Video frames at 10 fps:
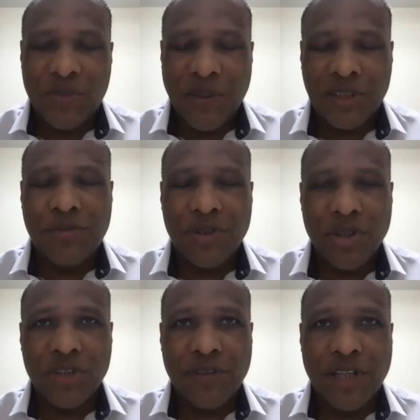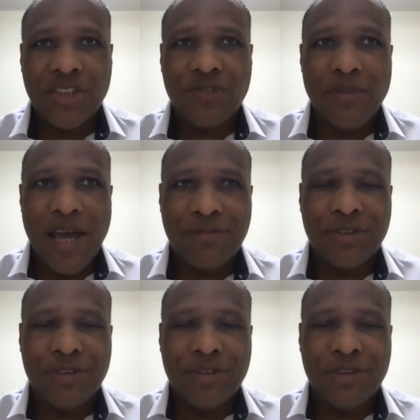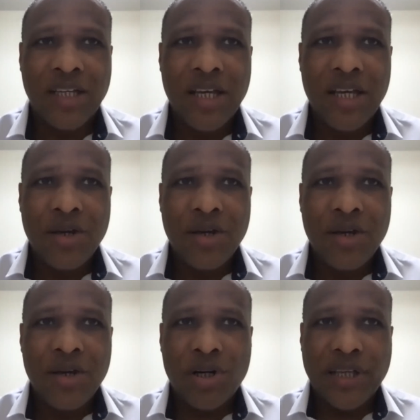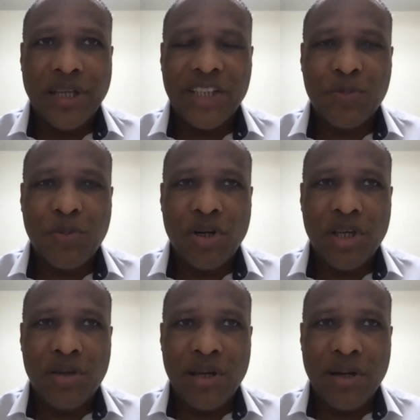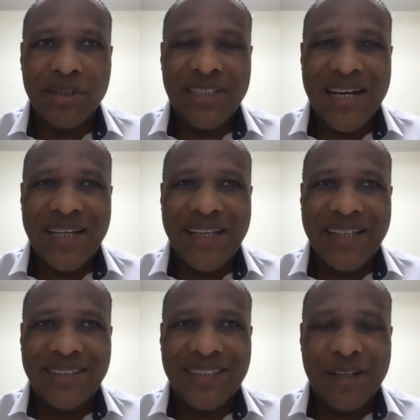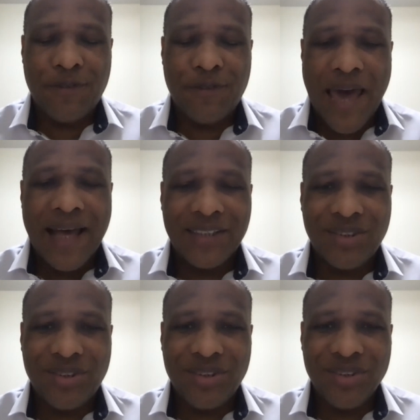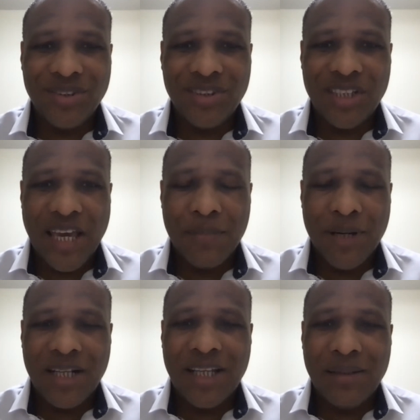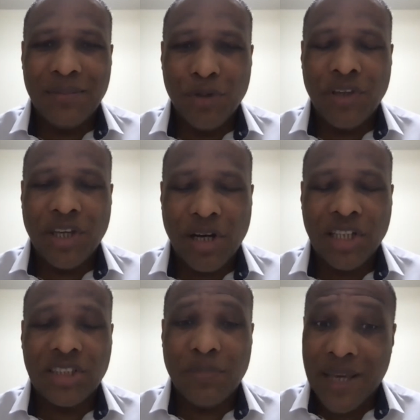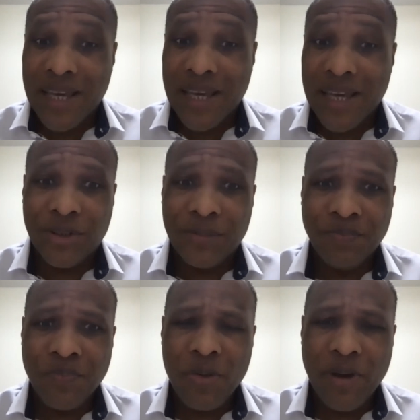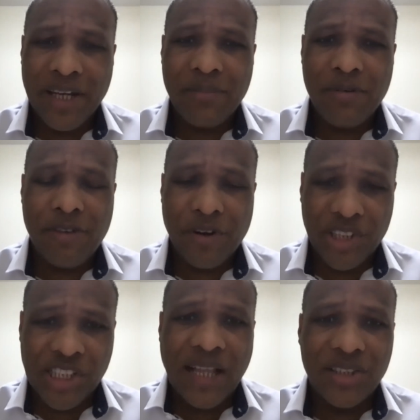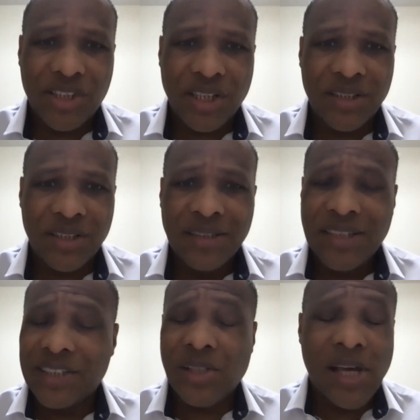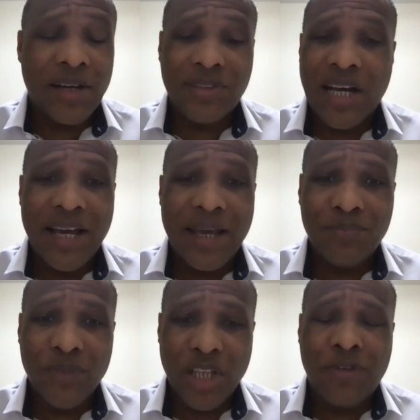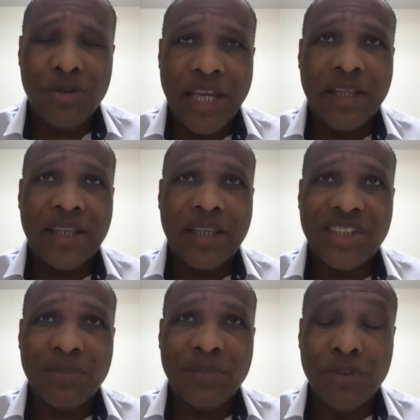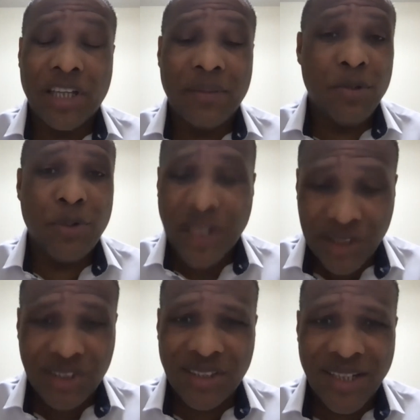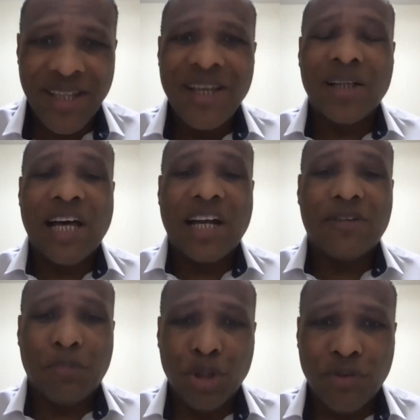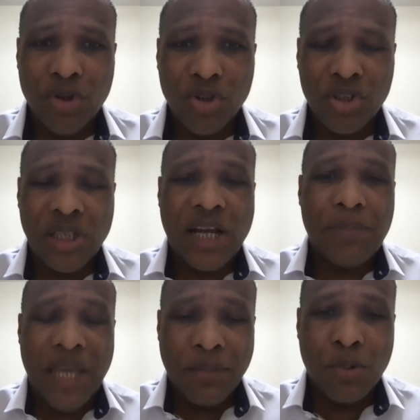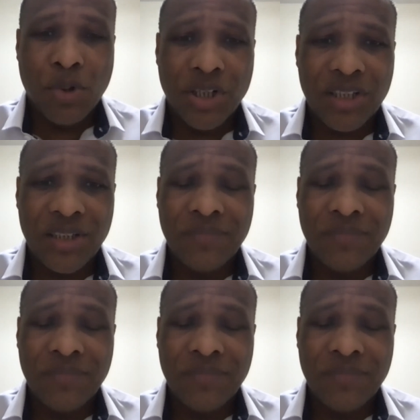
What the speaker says: especially for those of us from Africa or diaspora, it's not easy fast to get money moving across in banks either, right? It can be very challenging. It takes a lot of time. If you get things to move, it can be weeks, a lot of approvals, a lot of paperwork.